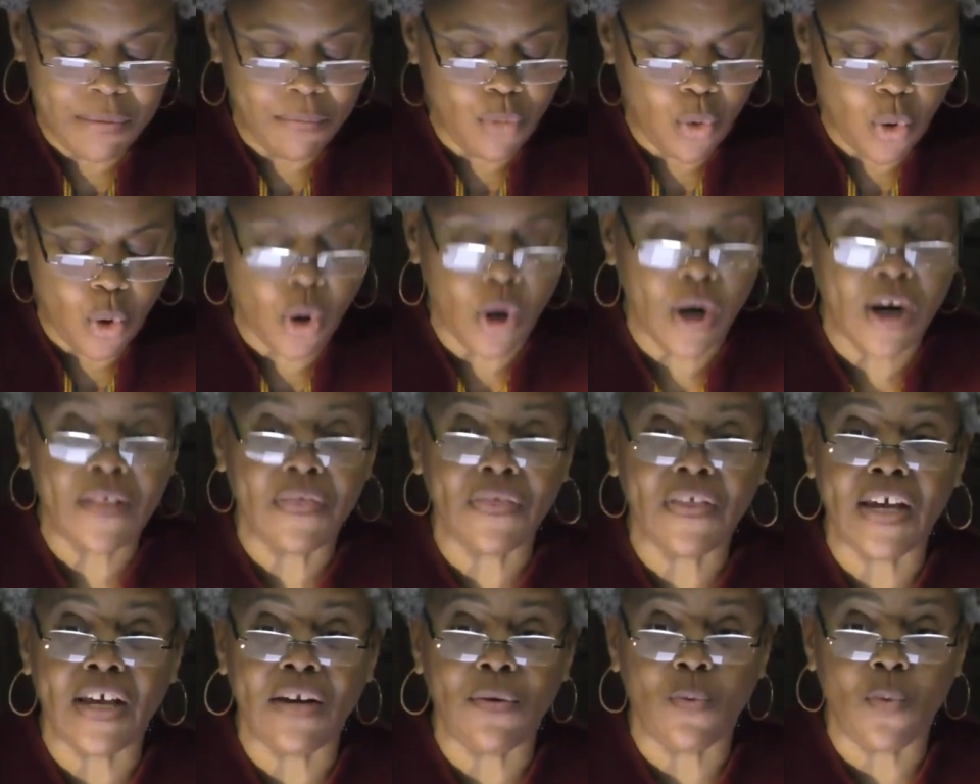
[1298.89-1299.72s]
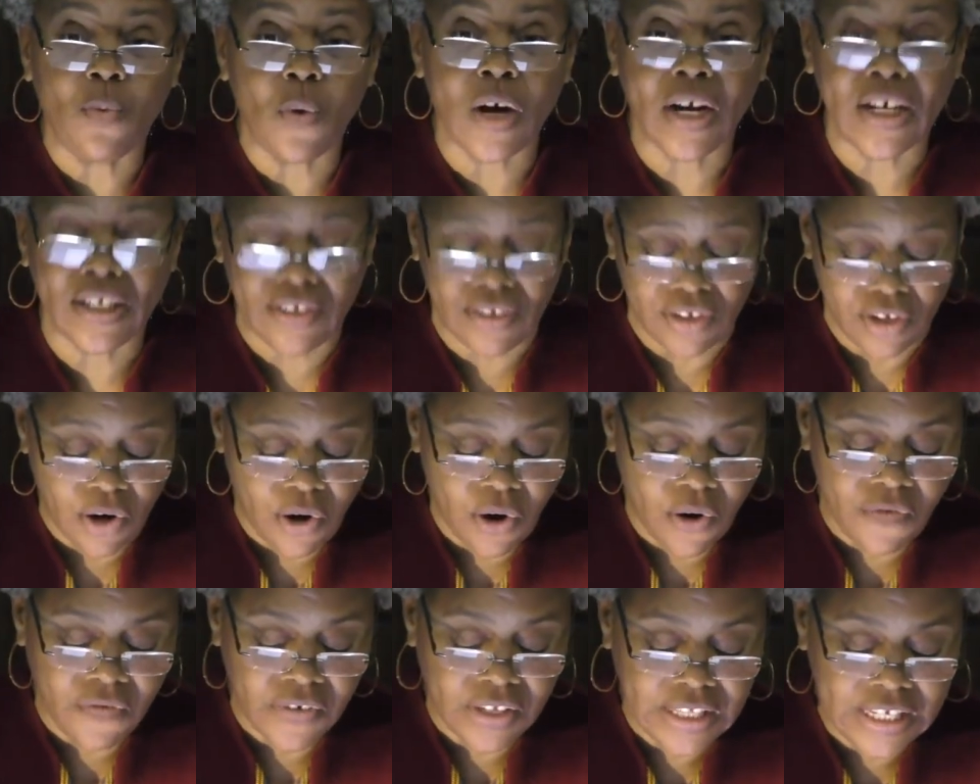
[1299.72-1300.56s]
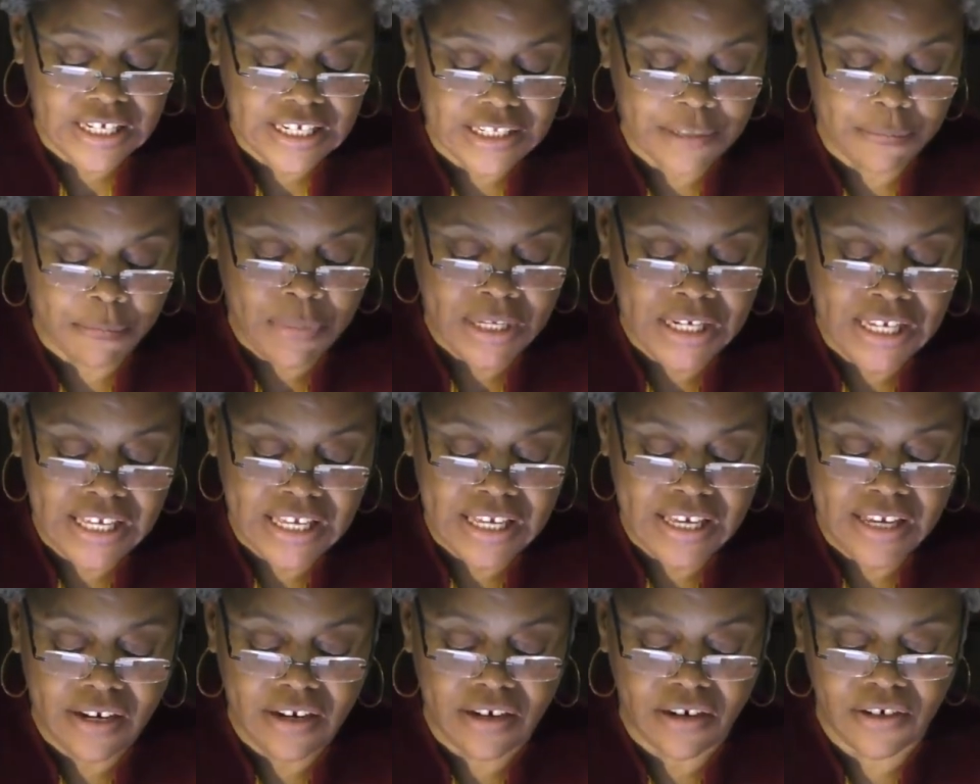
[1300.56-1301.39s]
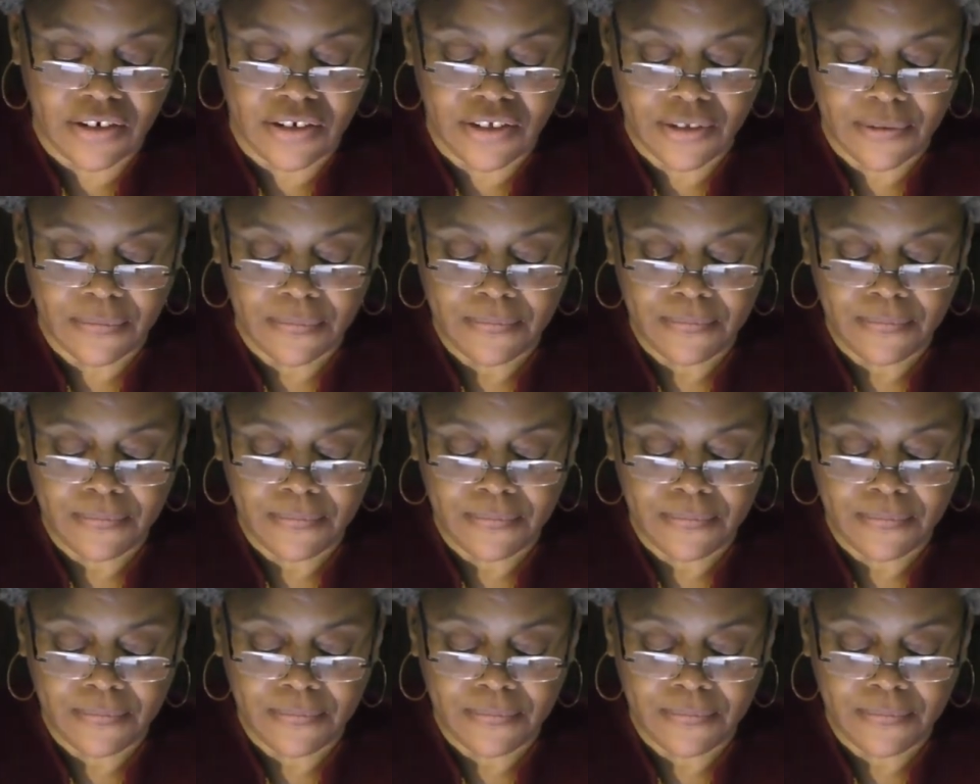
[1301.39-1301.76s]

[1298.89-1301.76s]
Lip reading: more than once over these many years